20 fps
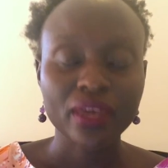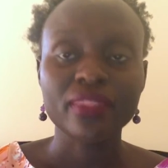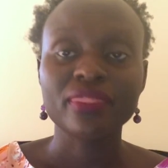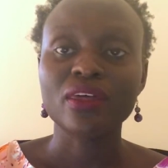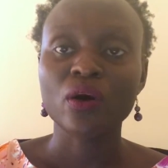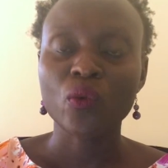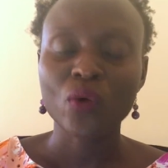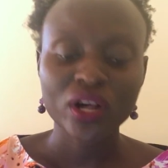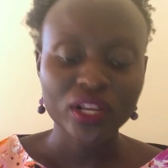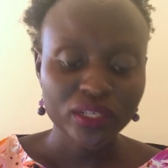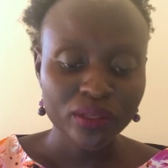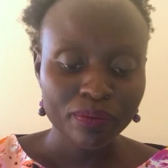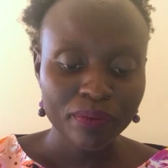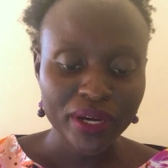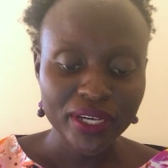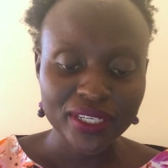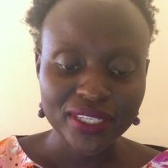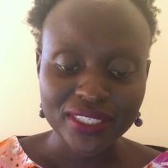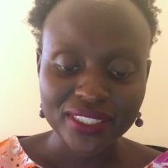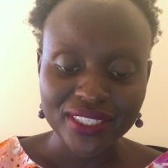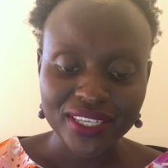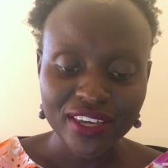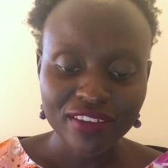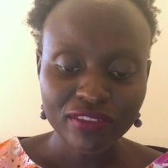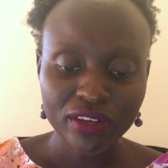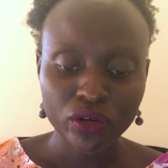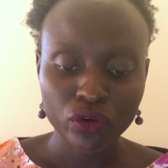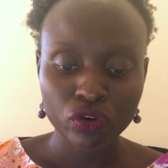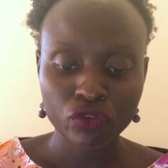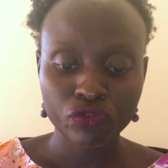The World Bank is
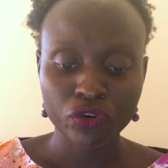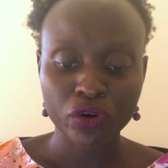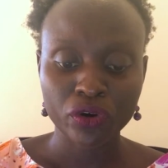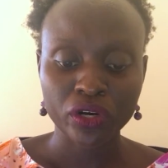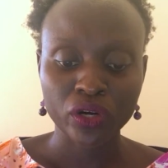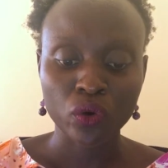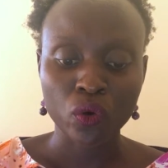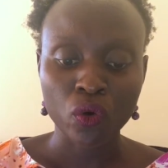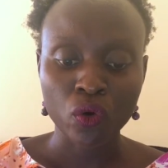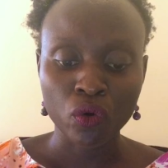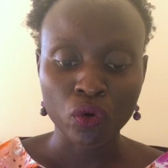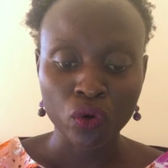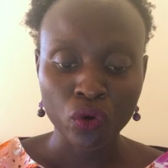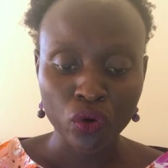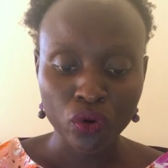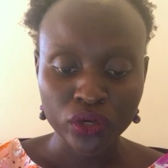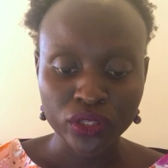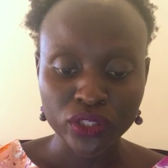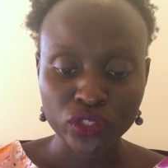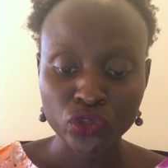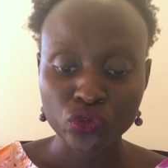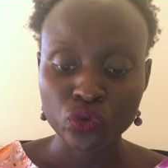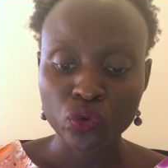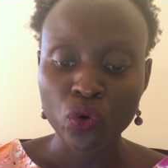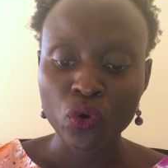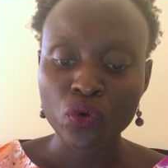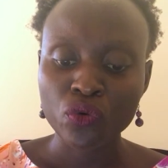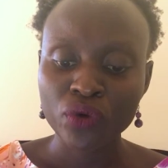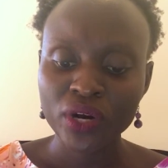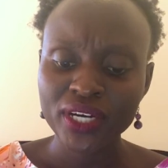even offering loans to
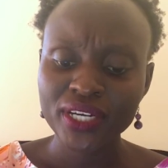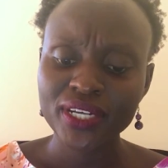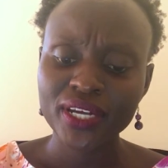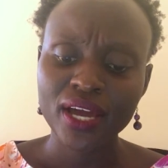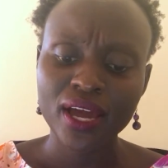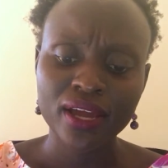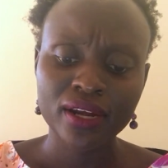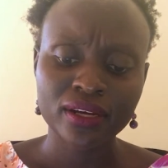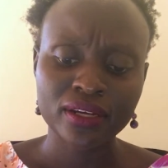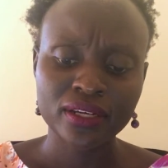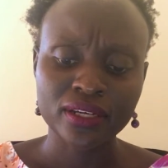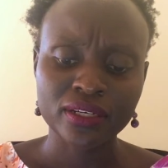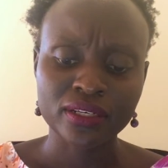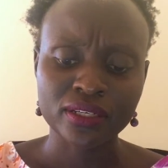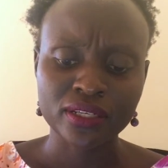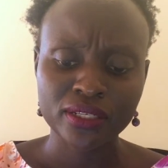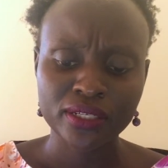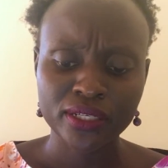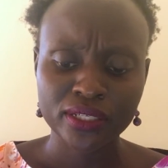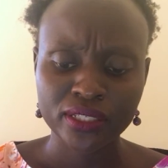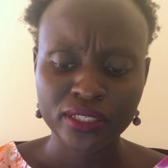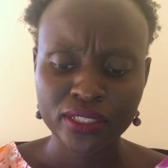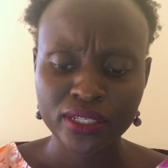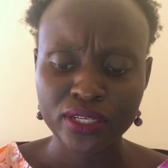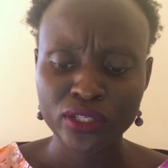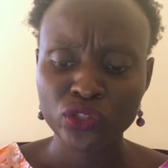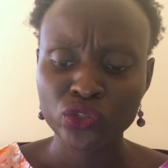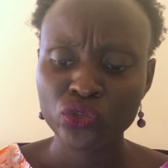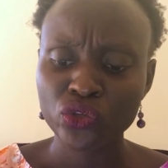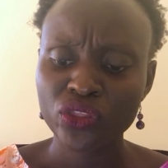already highly indebted
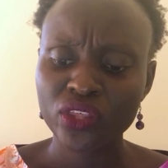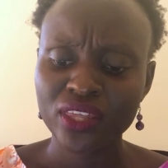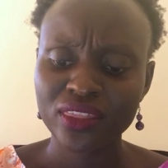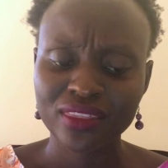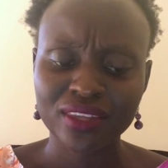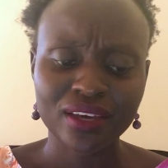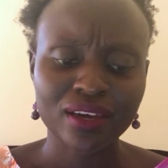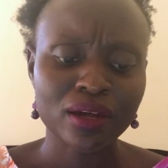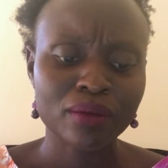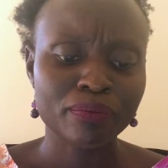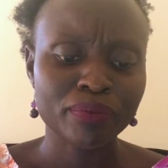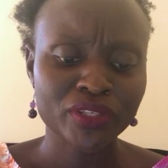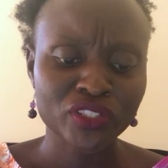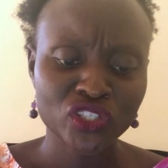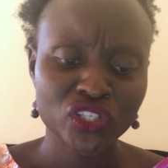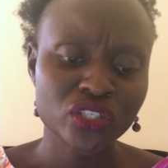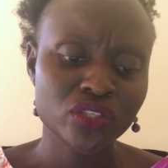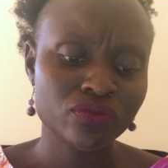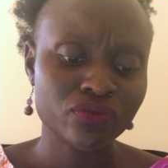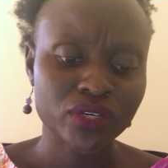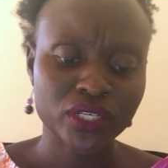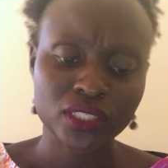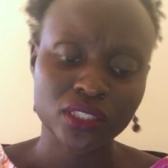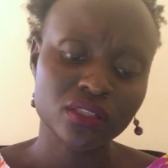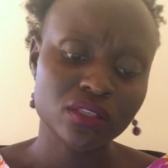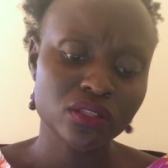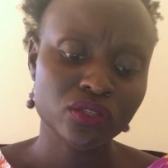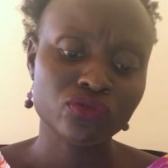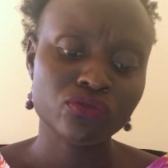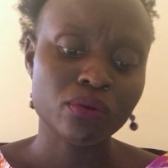states so that they can purchase
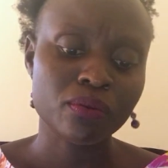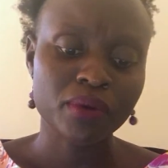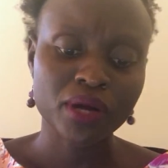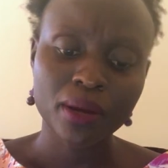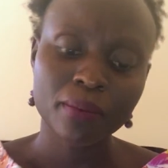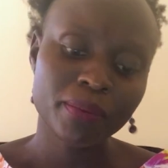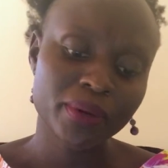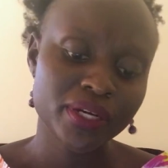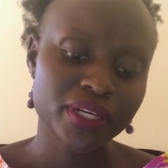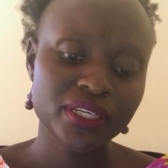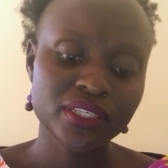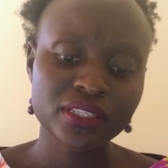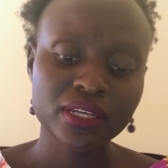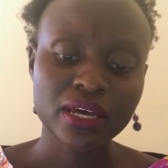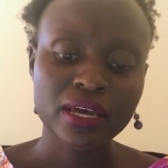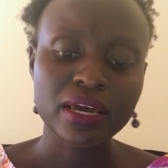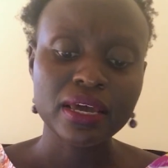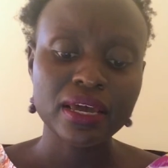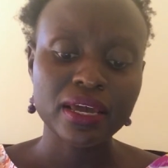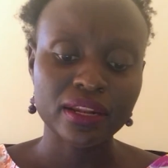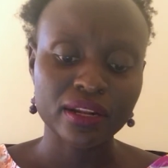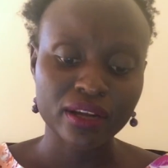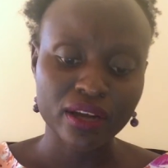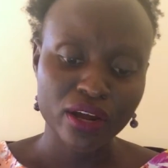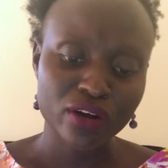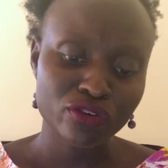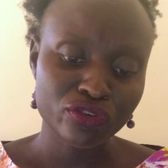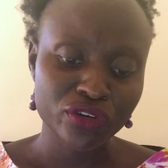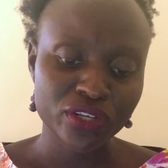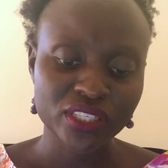vaccines from companies in
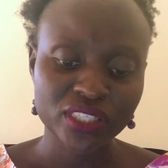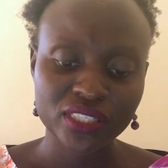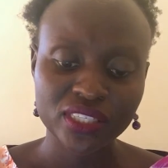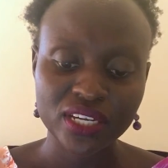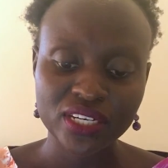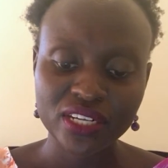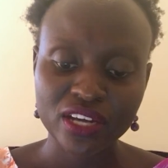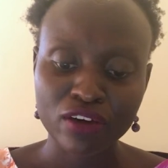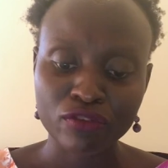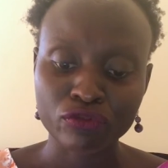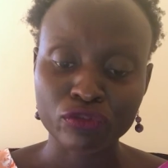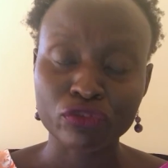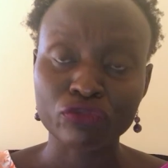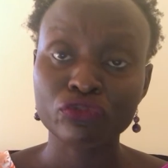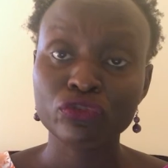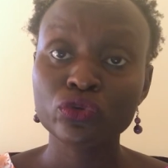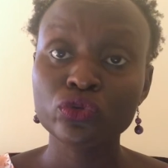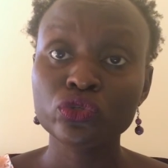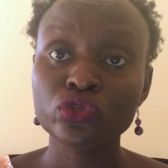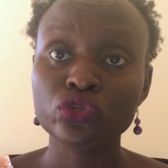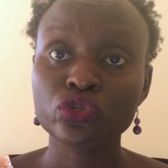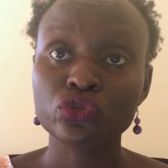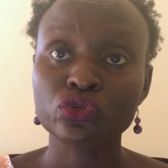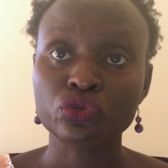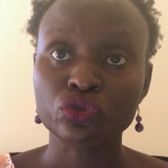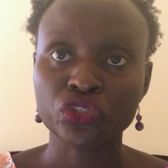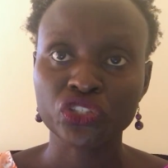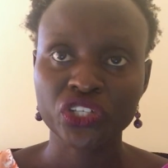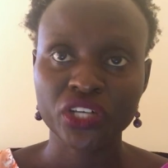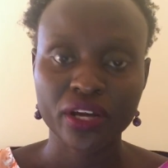countries that have refused
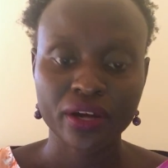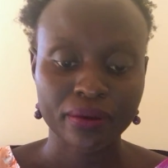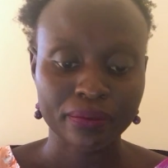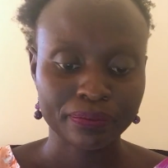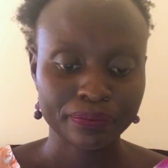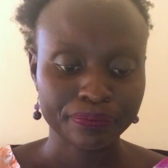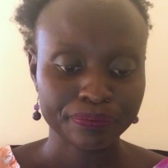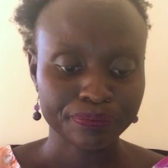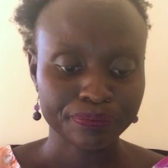to share.